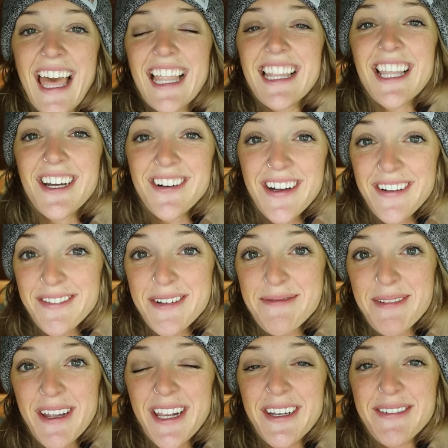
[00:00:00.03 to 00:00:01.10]
Hello
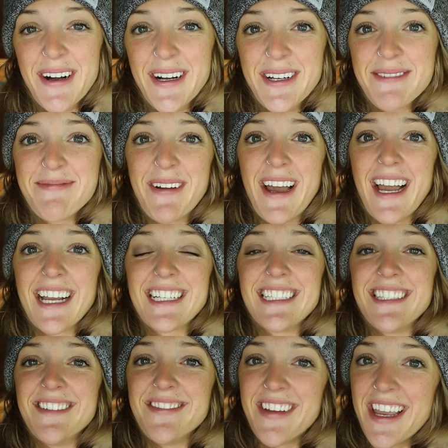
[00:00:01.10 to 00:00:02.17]
everybody, welcome back to
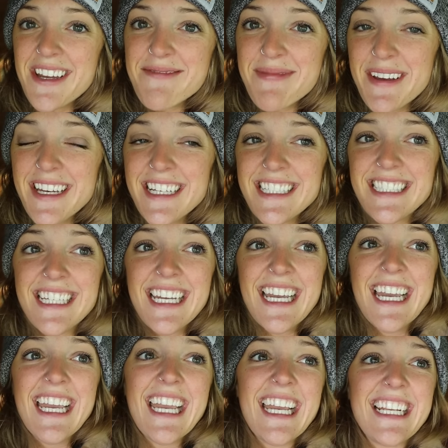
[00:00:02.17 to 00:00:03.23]
the van build.
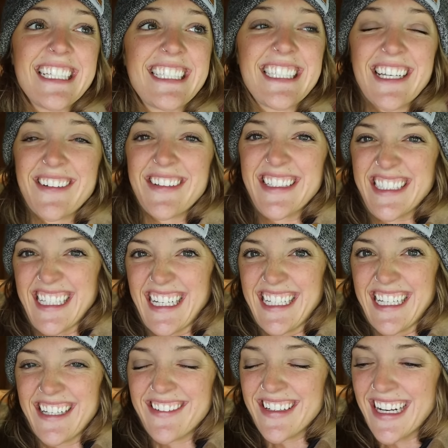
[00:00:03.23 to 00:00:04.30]
It is so
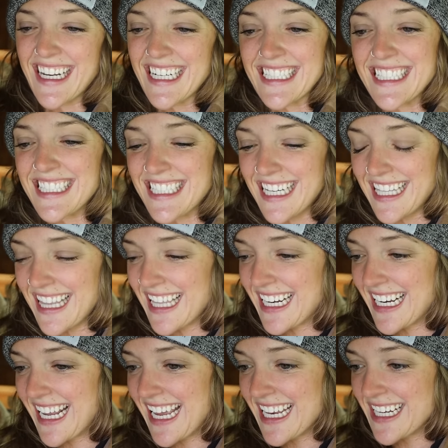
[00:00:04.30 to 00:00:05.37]
exciting when I get to say that
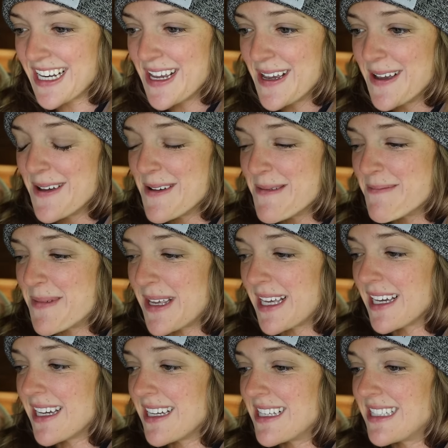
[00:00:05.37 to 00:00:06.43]
again,
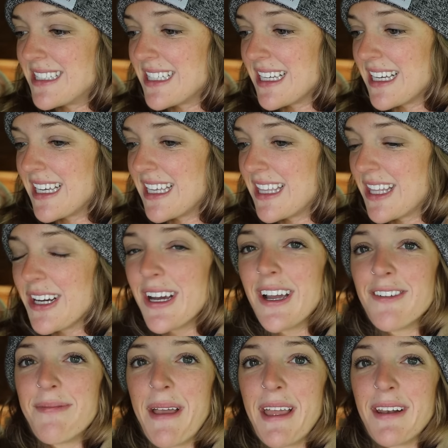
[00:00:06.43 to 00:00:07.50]
because there
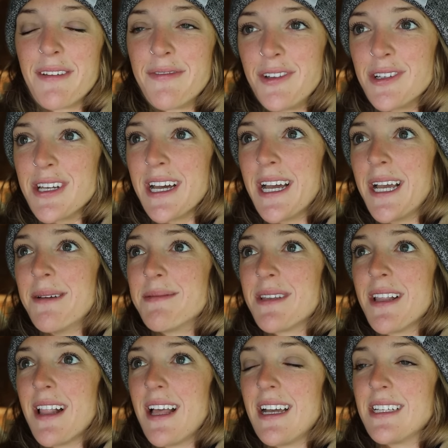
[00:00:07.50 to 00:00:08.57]
have been a few times
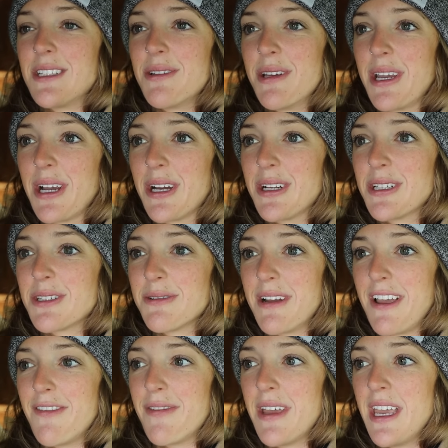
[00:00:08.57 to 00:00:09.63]
in the last 2 years when
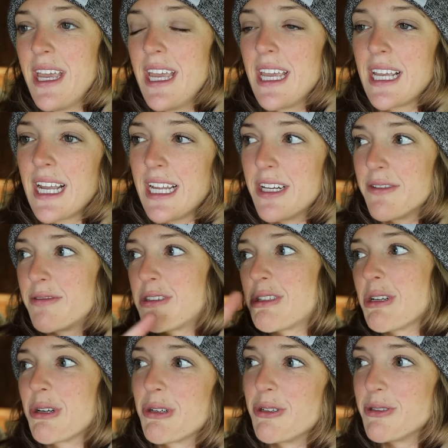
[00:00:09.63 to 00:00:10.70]
I've kind of
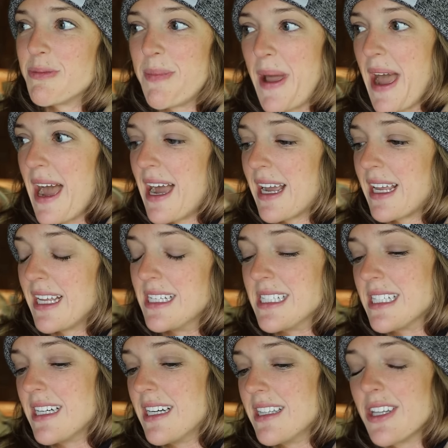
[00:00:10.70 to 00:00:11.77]
circled back and
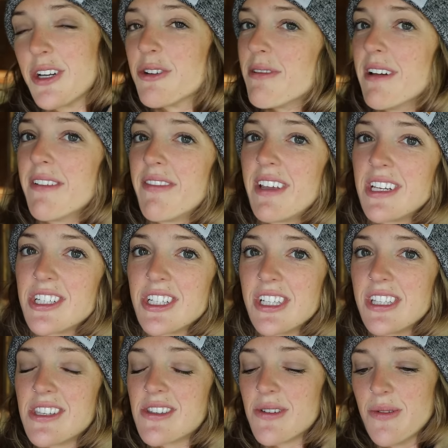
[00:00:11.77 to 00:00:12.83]
done little
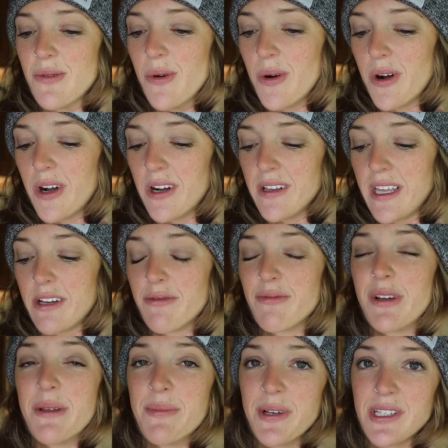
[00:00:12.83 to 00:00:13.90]
renovations or like
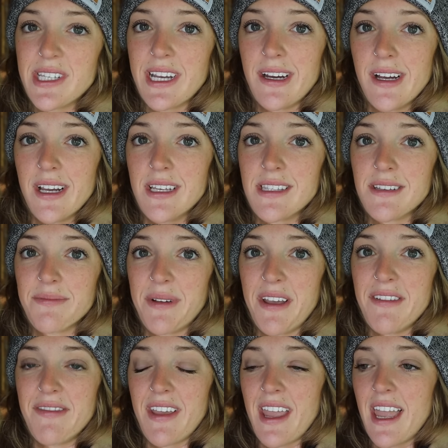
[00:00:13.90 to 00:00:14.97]
rebuilt areas of
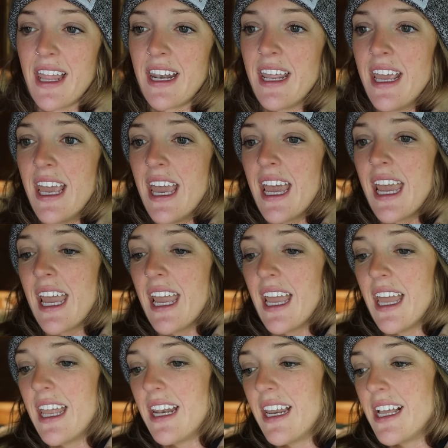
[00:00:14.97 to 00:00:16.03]
my van,
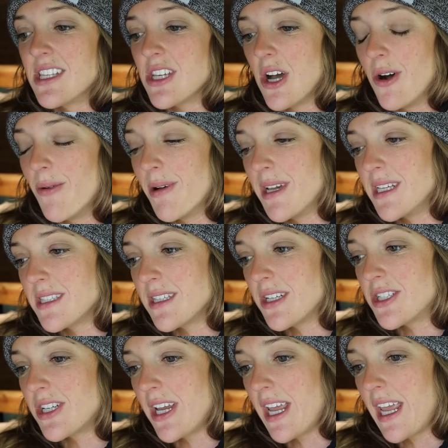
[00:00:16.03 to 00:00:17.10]
and it's always
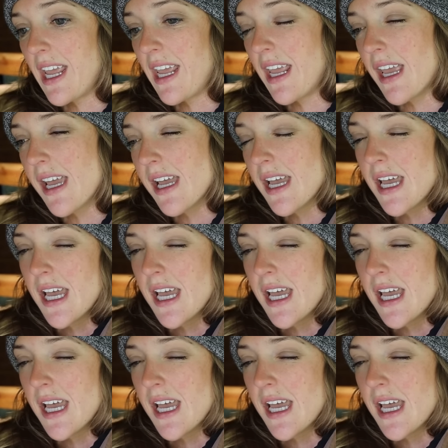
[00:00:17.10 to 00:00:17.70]
such a